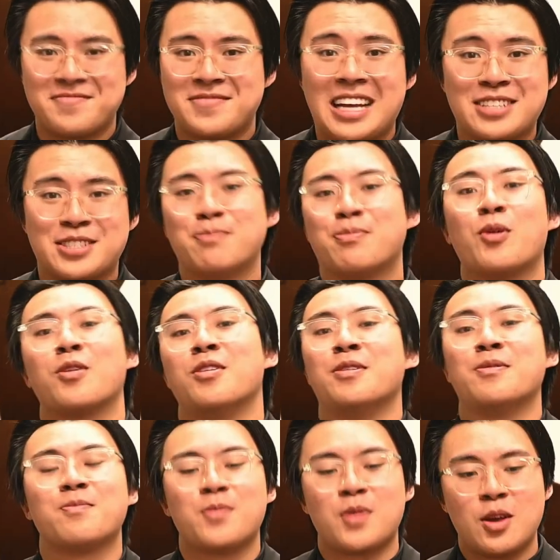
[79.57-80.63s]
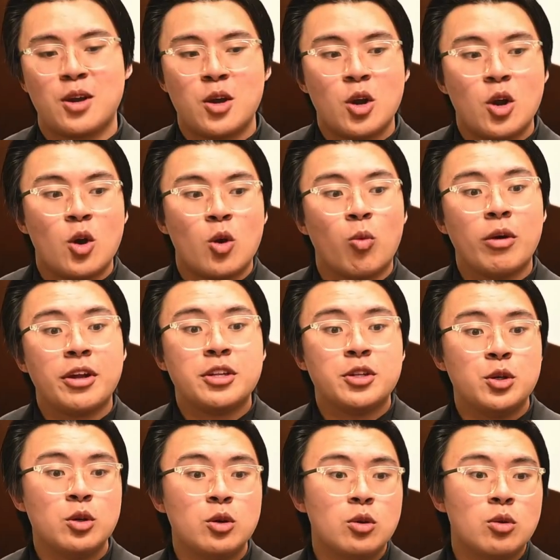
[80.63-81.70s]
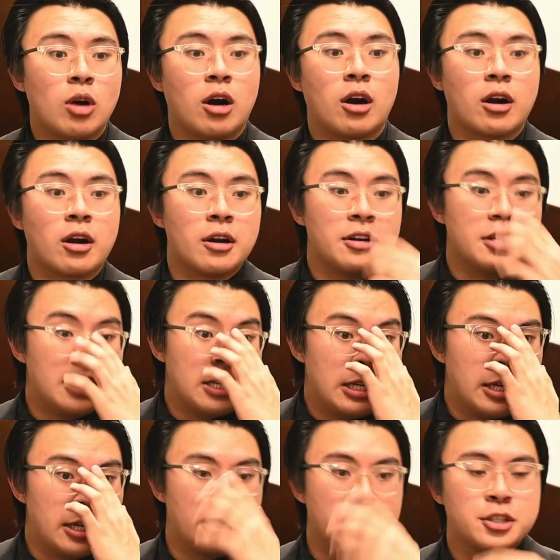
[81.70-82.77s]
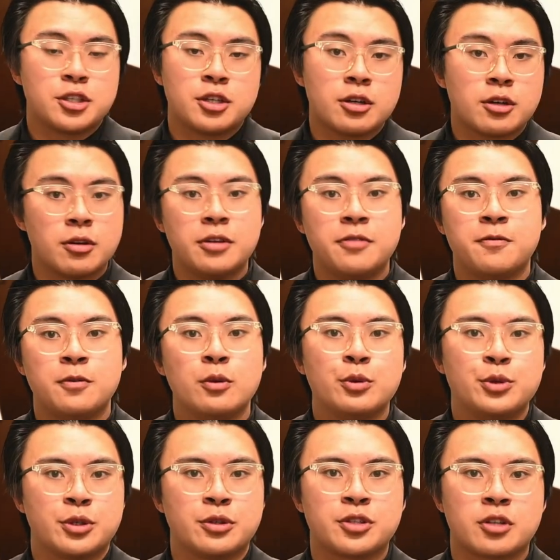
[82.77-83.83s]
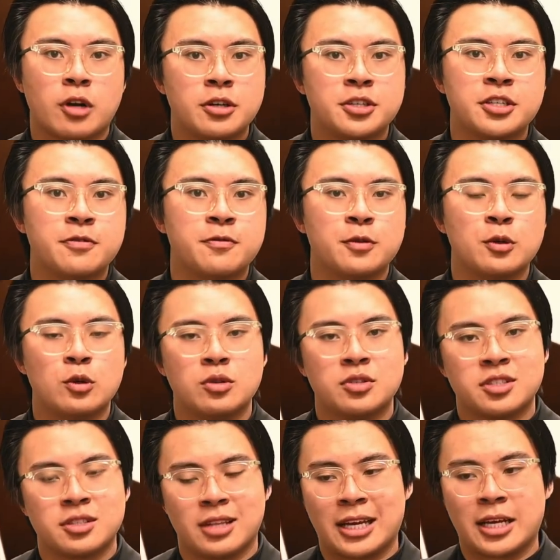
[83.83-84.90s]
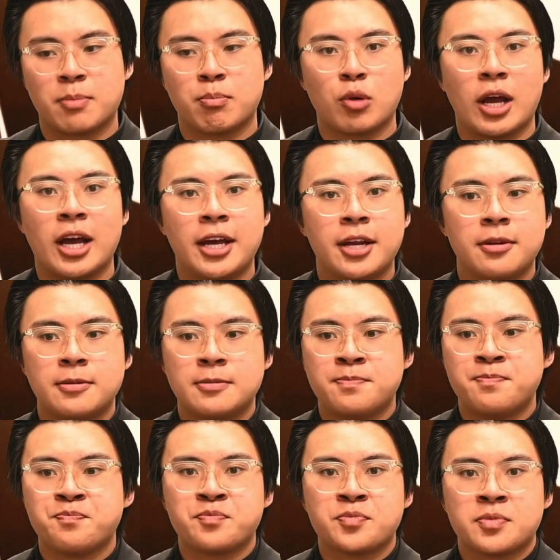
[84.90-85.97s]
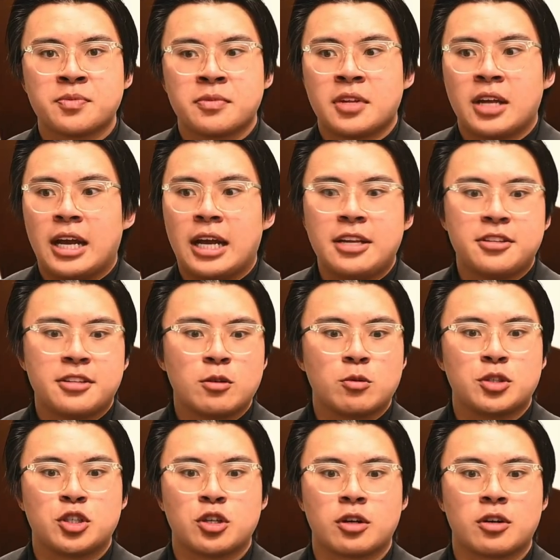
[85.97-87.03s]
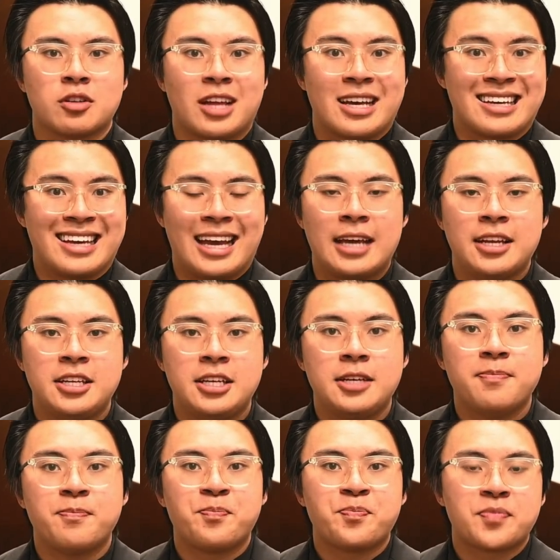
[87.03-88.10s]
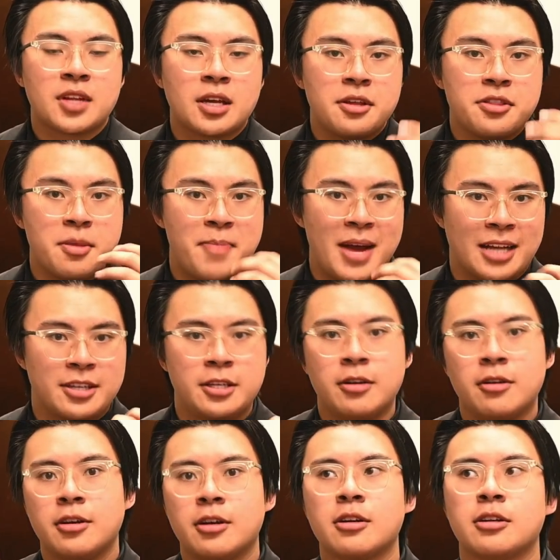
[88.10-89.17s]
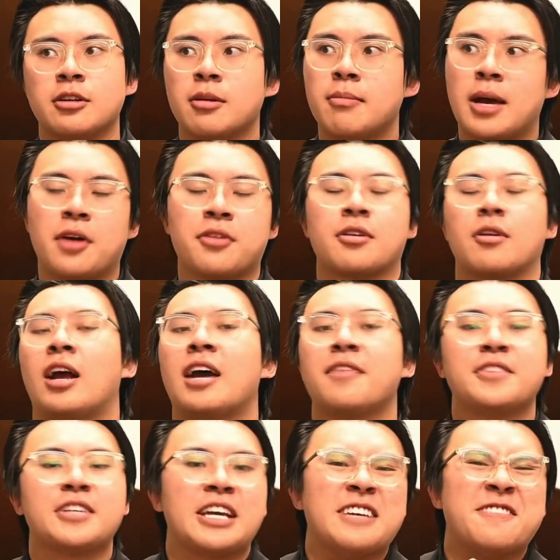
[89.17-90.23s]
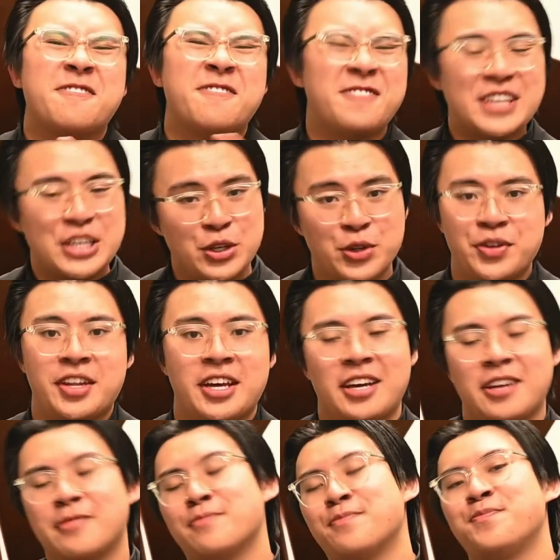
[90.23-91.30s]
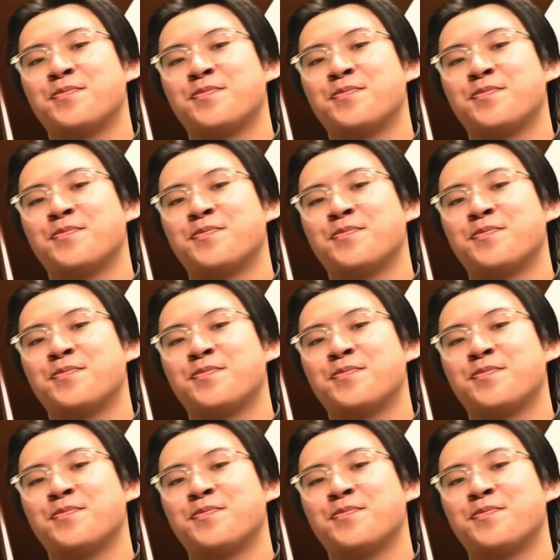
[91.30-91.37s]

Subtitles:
That's important. When you are eating sugary foods or starchy foods like bread, anything with sugar like candy, the bacteria in your mouth are having a field day.